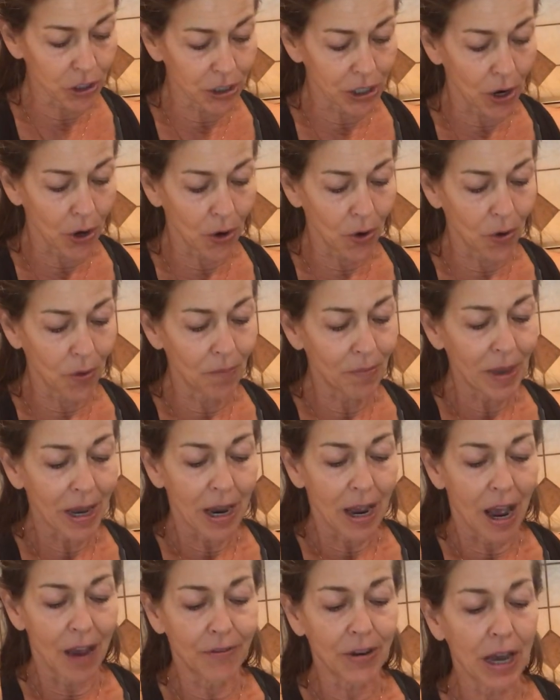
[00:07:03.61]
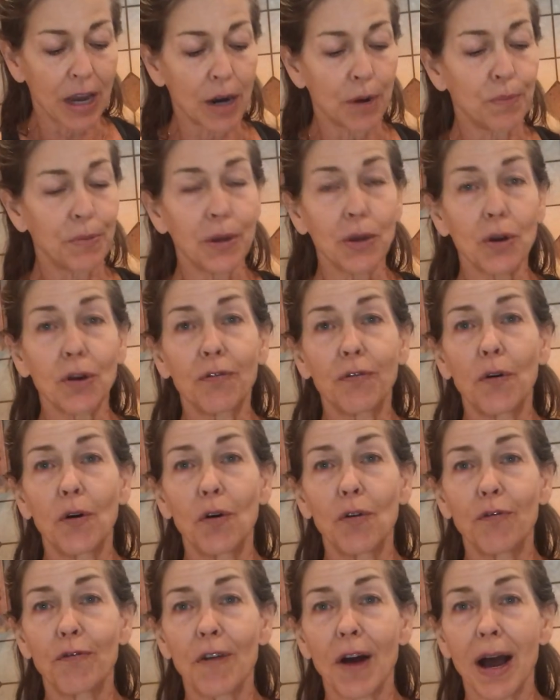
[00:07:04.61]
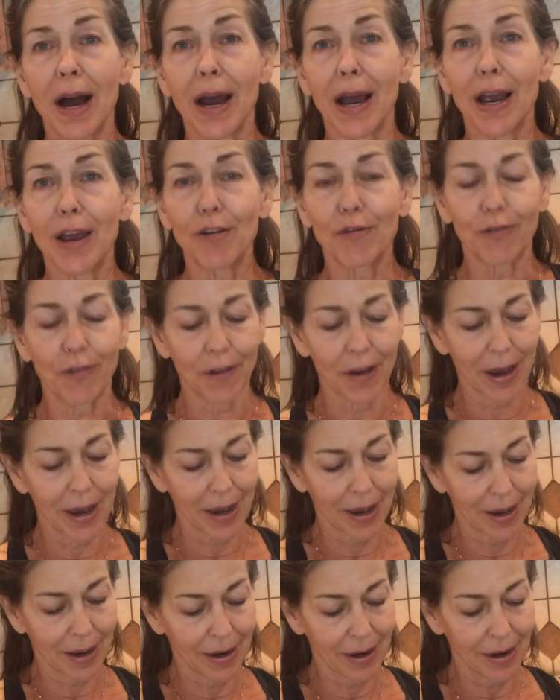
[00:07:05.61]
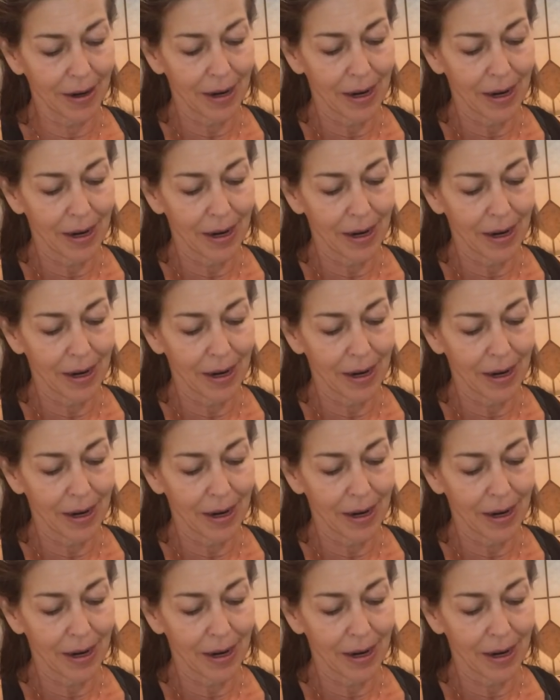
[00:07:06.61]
So I've got a beautiful there's